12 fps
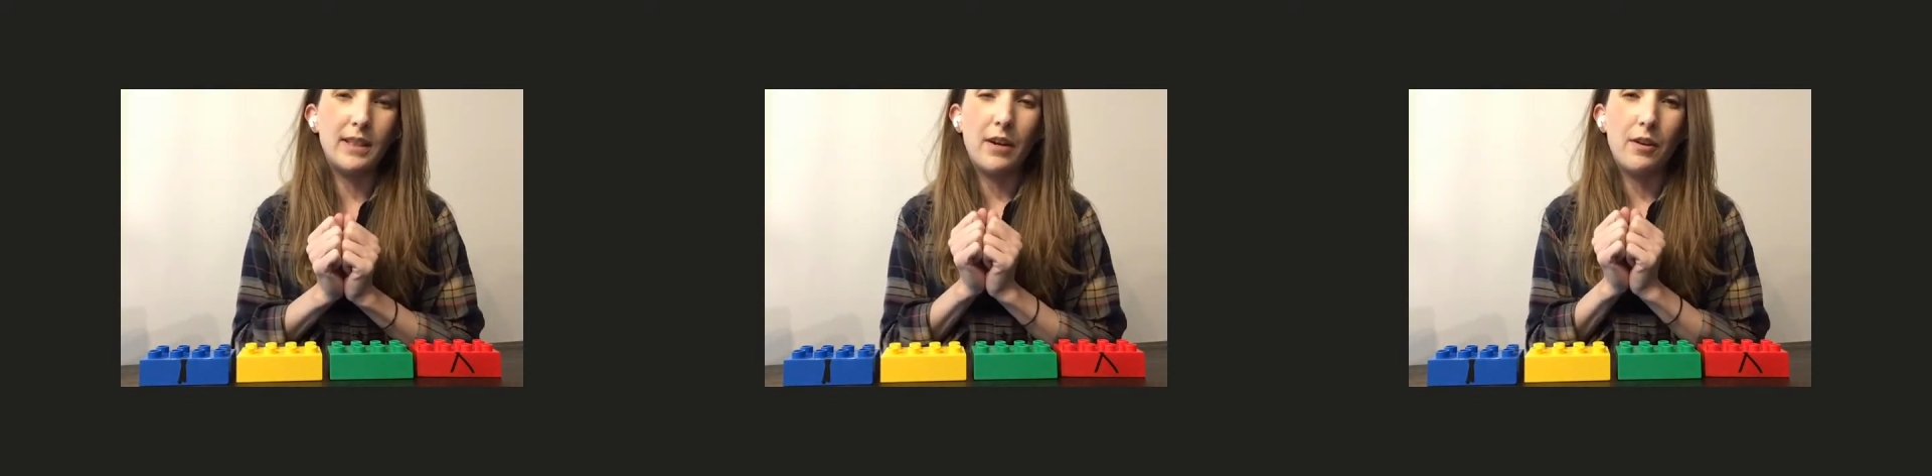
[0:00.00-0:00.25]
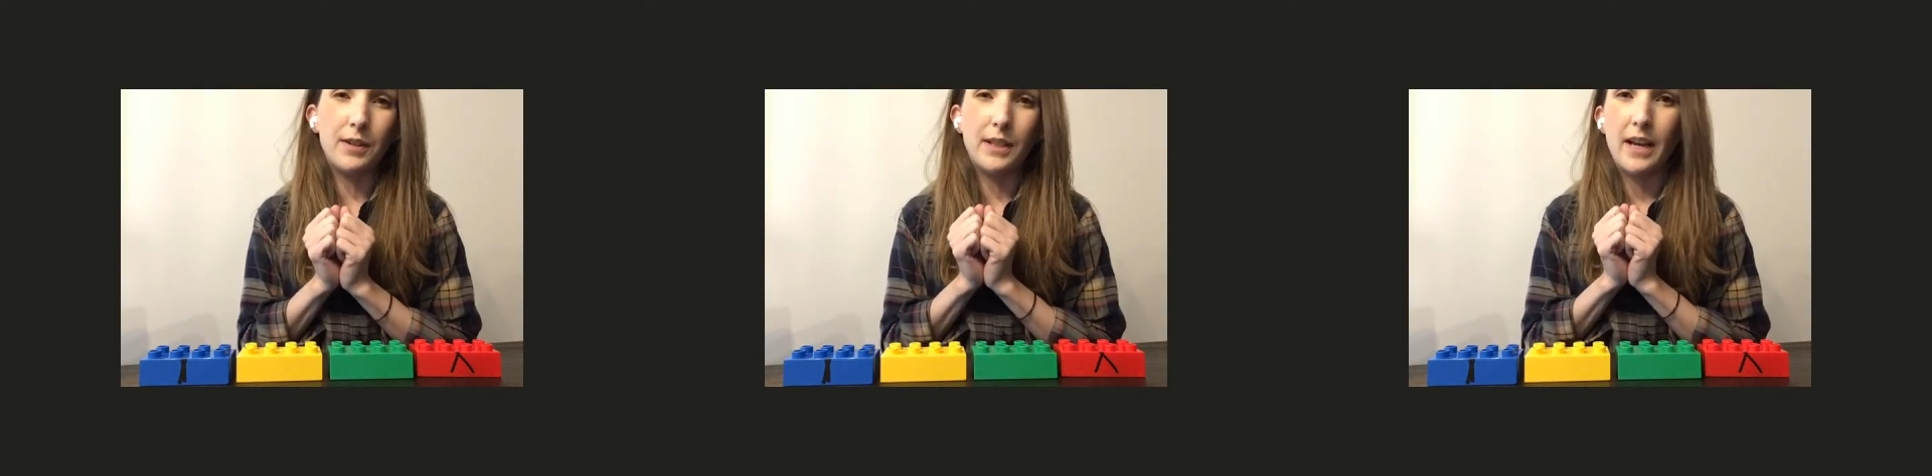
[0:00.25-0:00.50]

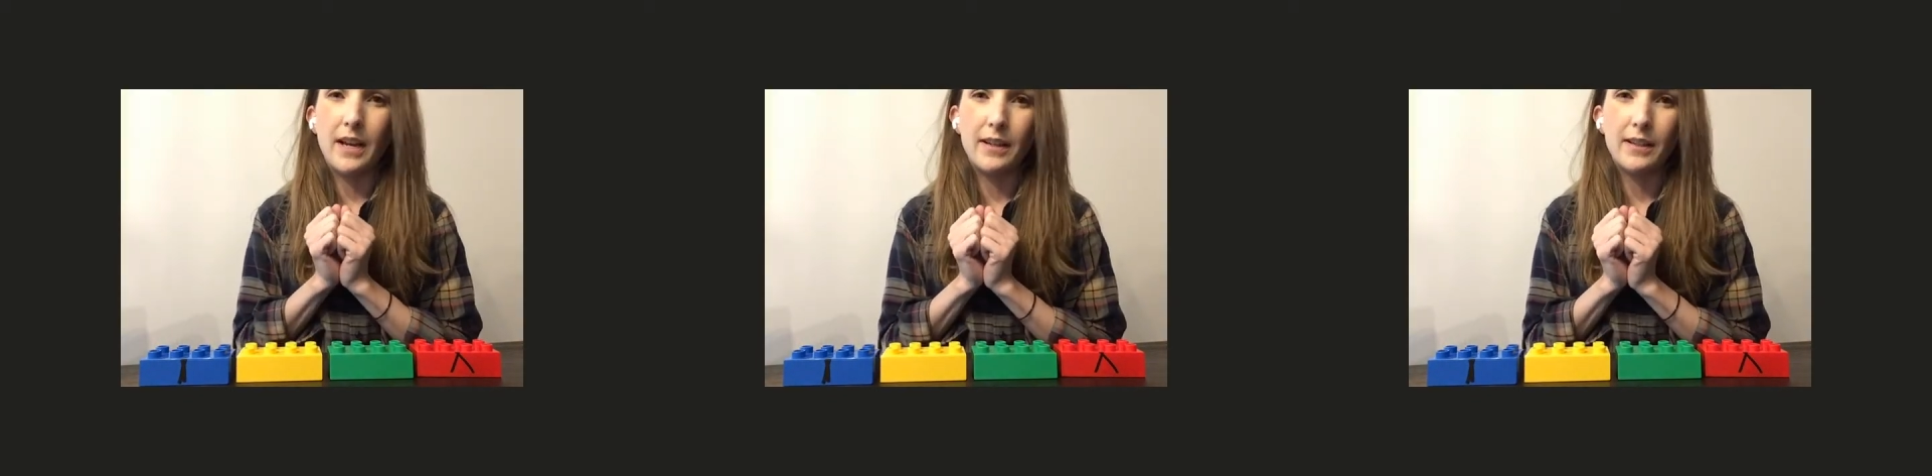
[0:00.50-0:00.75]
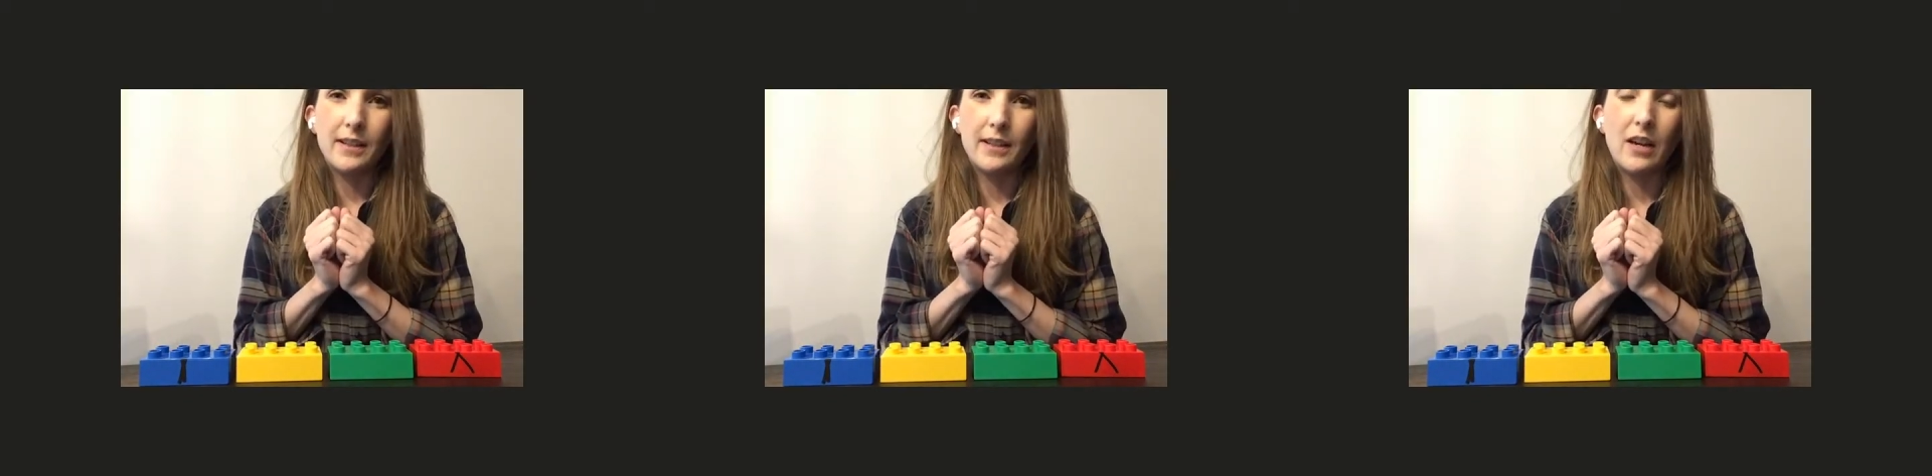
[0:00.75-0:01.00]

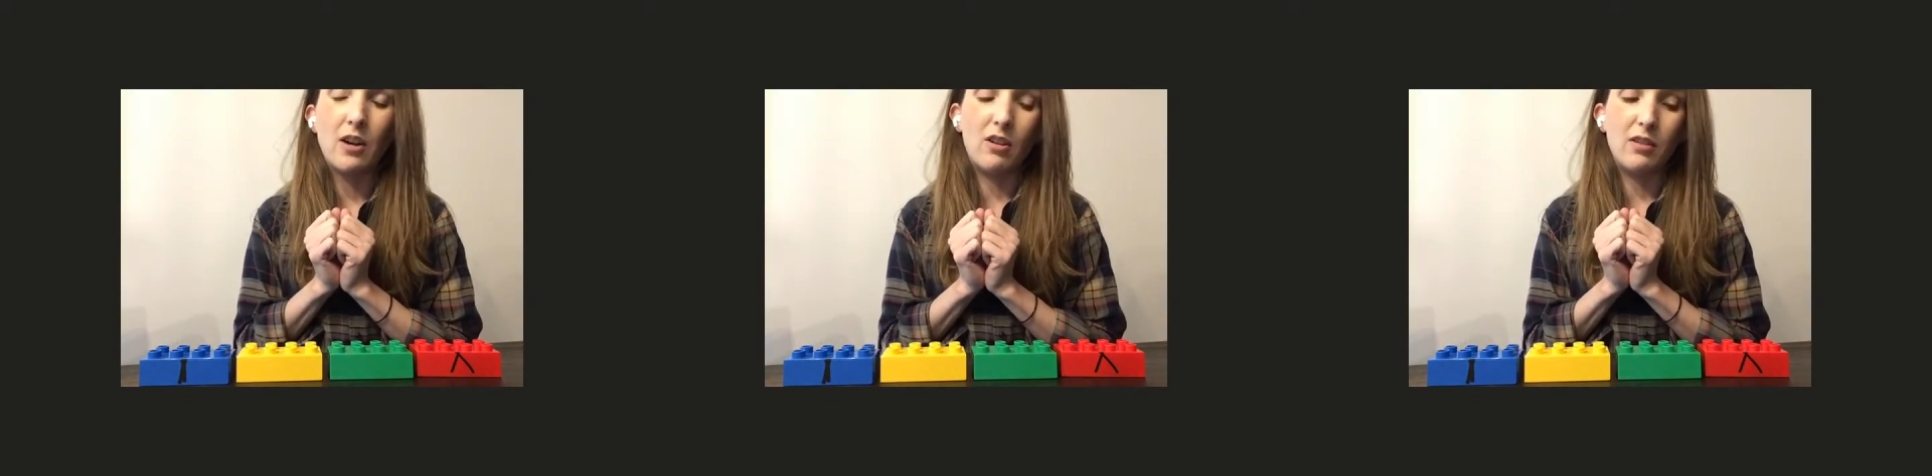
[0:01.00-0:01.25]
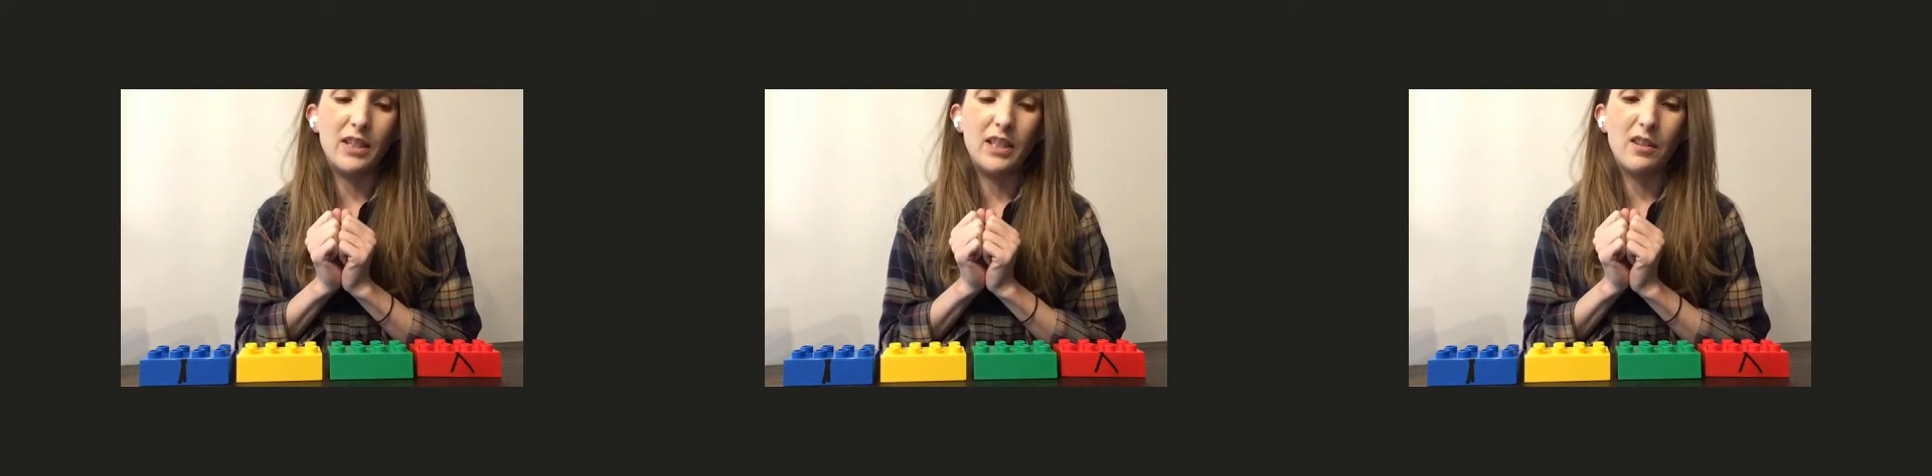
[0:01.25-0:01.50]
heterozygous at all
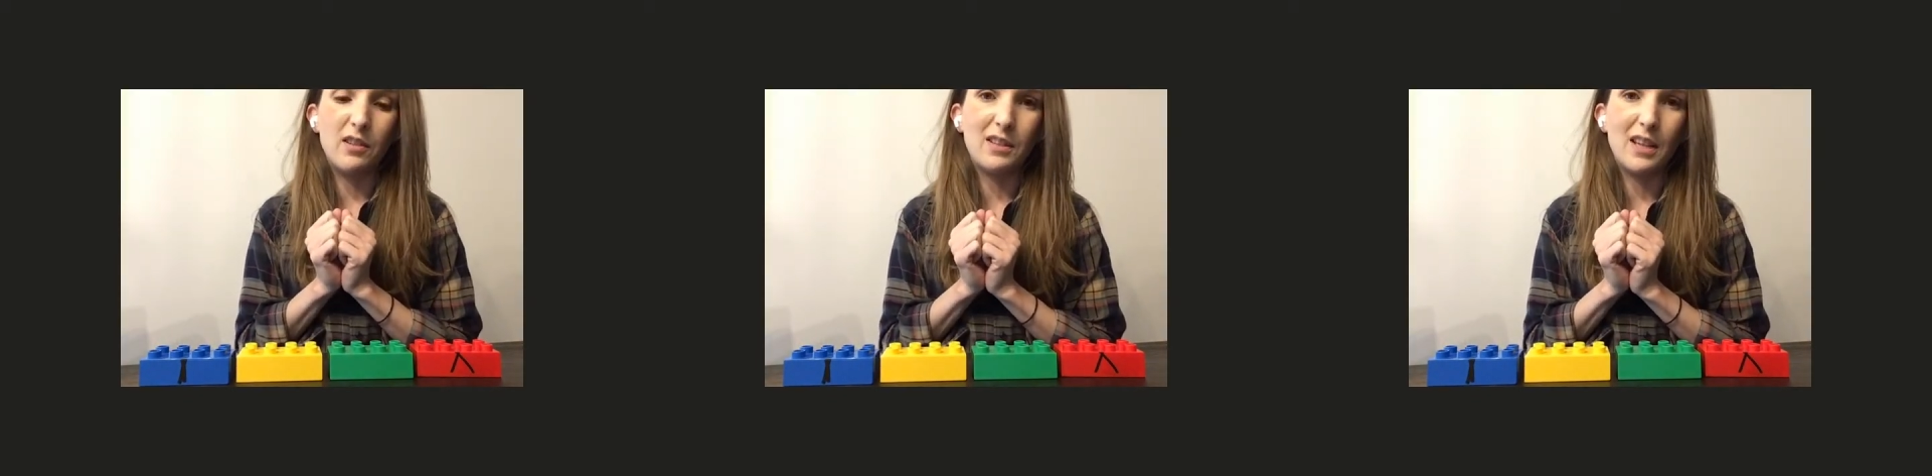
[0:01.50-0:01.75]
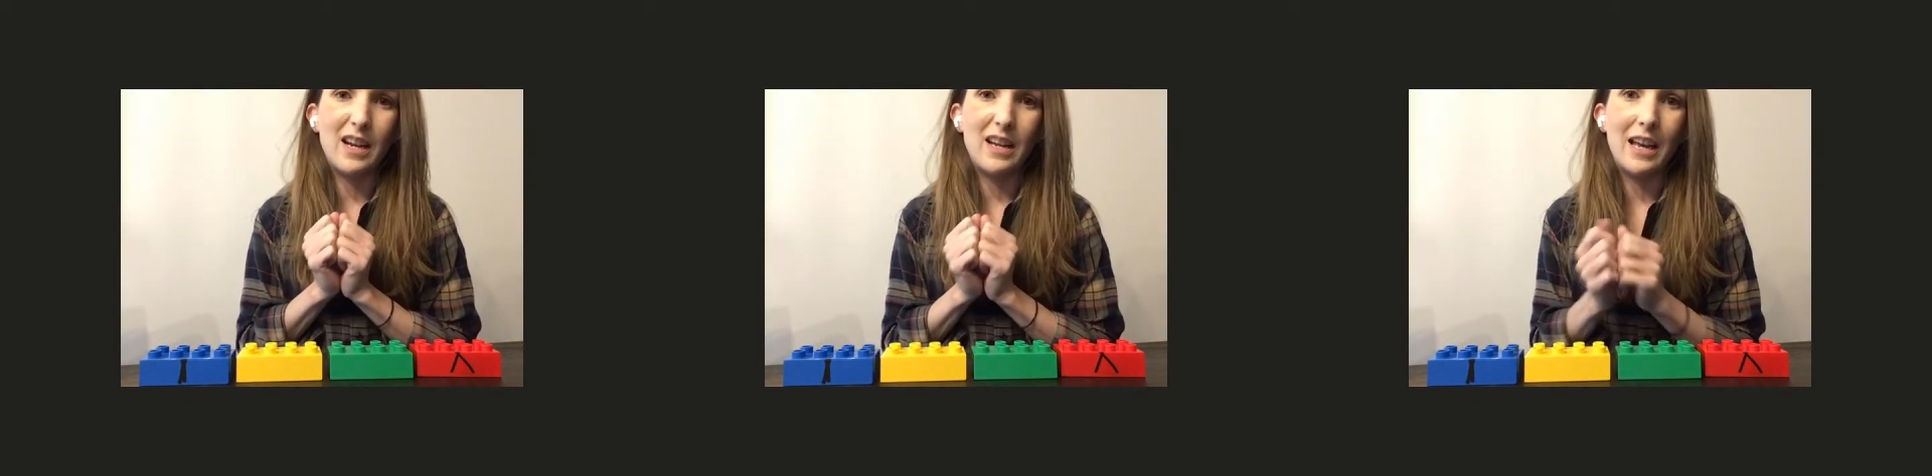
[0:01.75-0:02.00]
of these
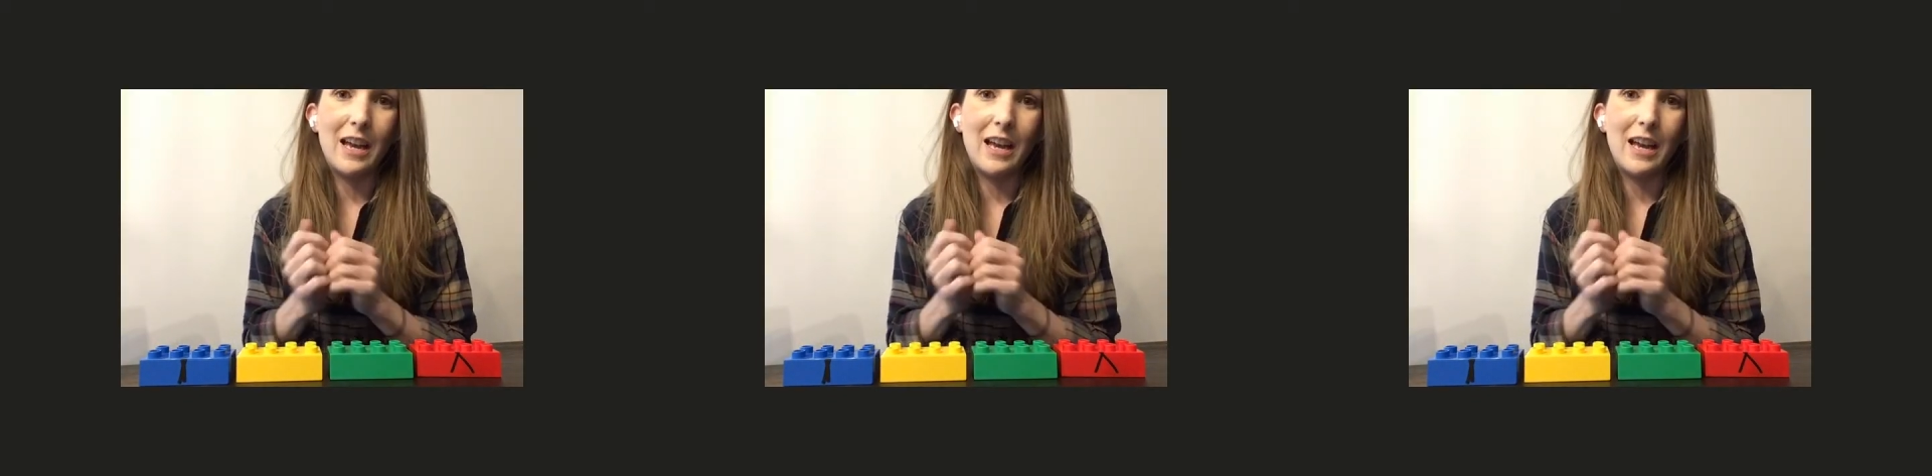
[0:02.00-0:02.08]
loci.